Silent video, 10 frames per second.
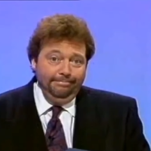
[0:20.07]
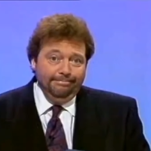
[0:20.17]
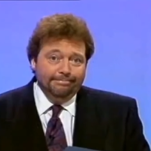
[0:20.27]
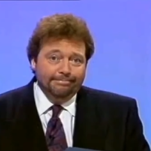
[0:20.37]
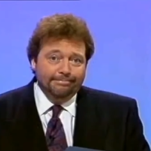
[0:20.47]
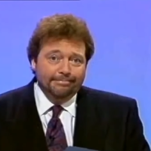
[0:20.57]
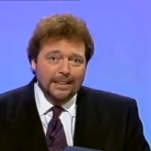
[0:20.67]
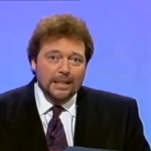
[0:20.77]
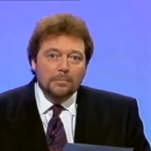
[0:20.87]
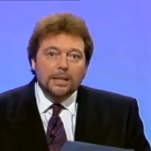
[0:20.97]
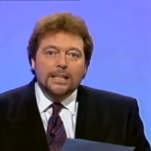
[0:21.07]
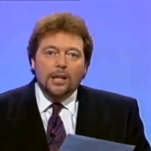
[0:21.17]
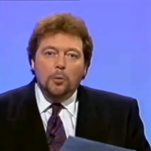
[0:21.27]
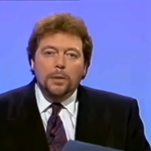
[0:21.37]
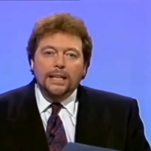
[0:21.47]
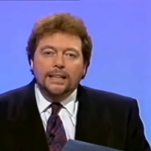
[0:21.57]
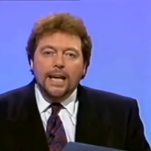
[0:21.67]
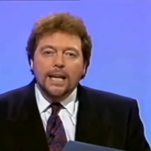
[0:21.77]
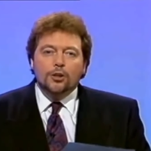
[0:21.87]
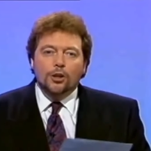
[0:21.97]
Hmm, but nobody
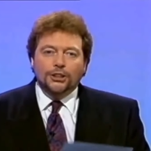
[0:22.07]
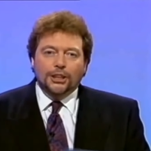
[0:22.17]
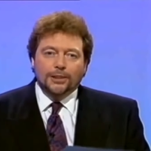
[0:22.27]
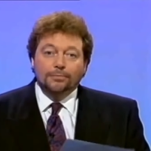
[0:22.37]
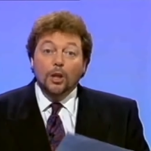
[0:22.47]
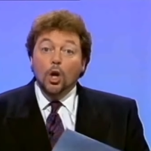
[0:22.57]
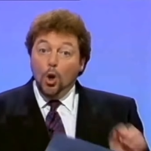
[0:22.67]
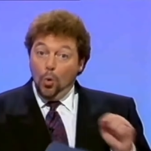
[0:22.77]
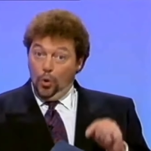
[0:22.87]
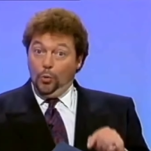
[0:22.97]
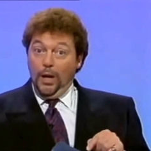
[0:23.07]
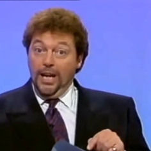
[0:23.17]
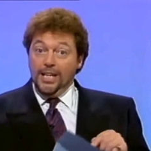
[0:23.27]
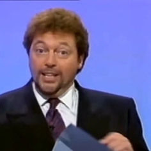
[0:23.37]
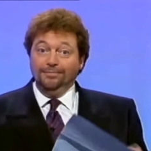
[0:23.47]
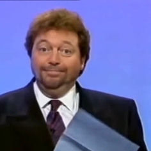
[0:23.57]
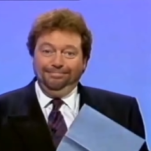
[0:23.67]
dare cross her. Would we?